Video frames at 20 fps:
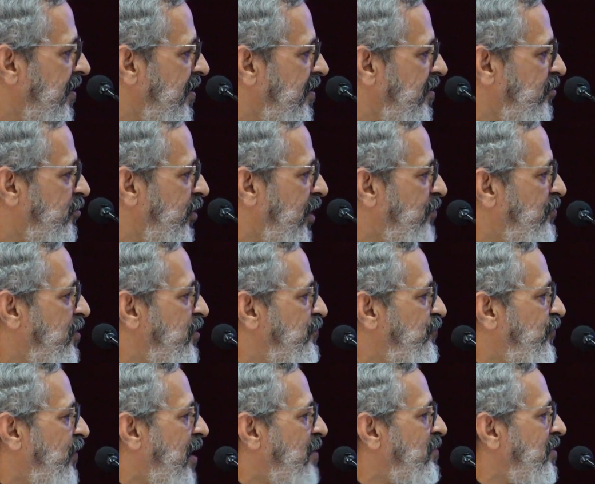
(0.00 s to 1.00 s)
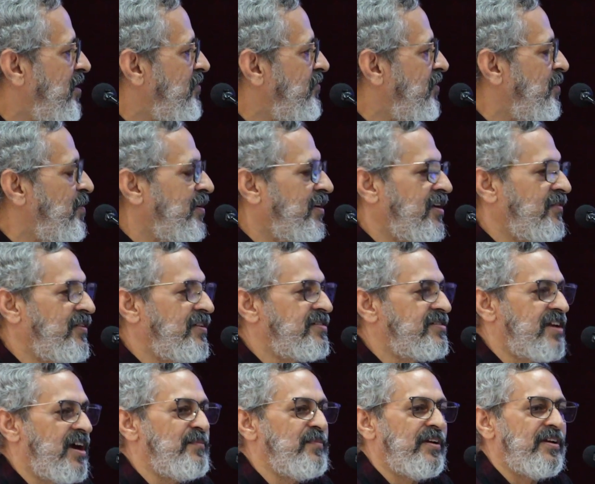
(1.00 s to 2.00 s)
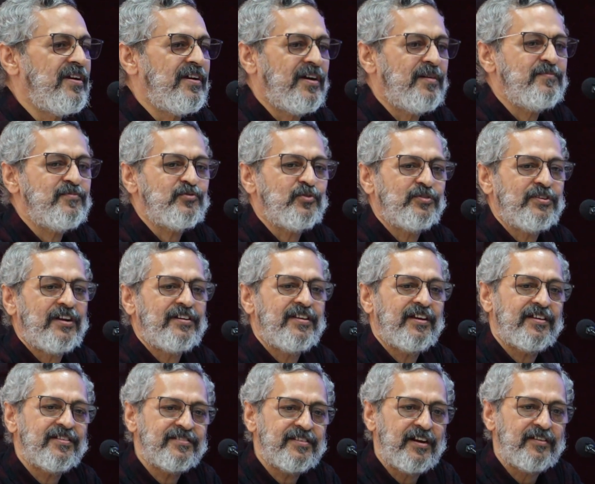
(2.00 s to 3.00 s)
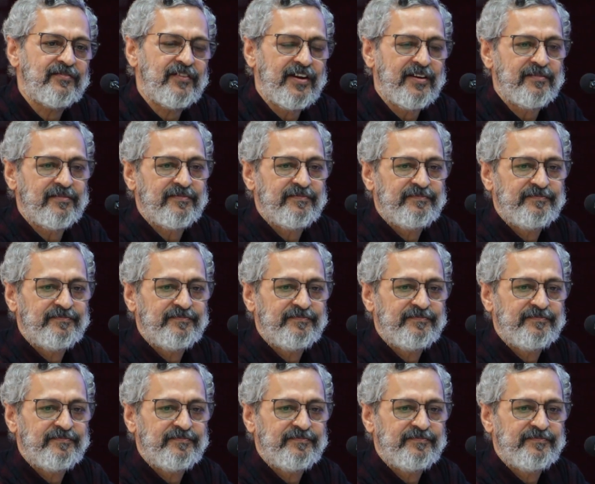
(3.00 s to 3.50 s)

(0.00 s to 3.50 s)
So every family will be given some income so that they can survive.